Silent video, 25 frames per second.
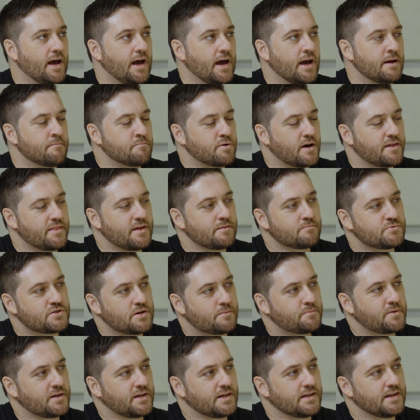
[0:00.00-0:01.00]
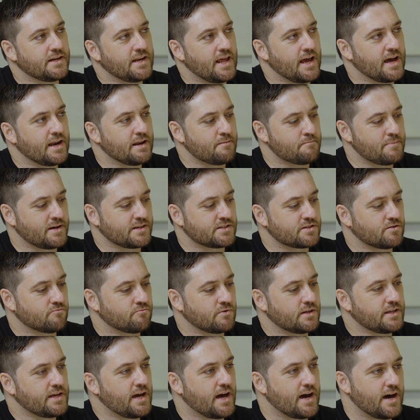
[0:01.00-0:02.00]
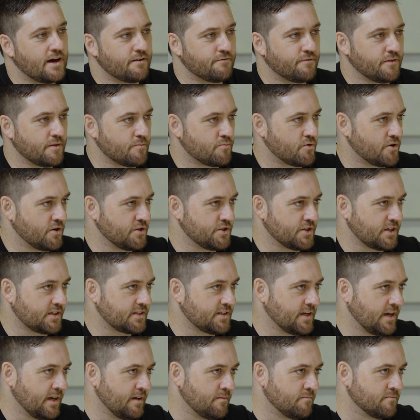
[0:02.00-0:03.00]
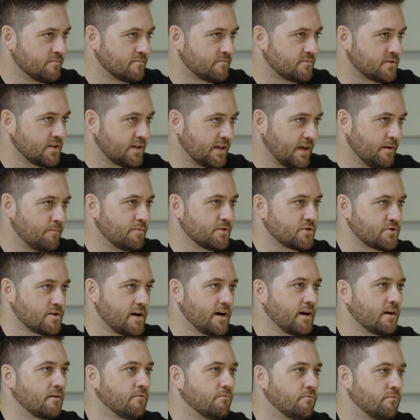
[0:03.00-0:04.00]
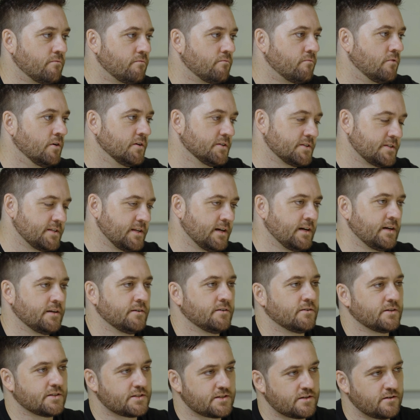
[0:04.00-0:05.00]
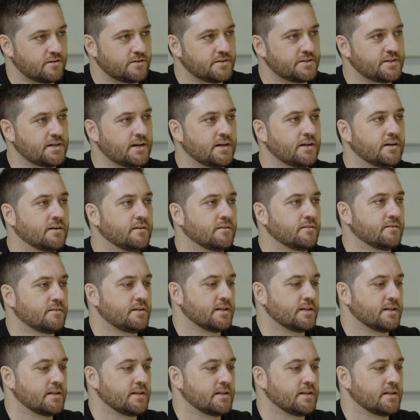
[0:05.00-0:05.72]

And by them jumping in and out, it makes it really hard for the project team to keep a track of what's done, what's not done.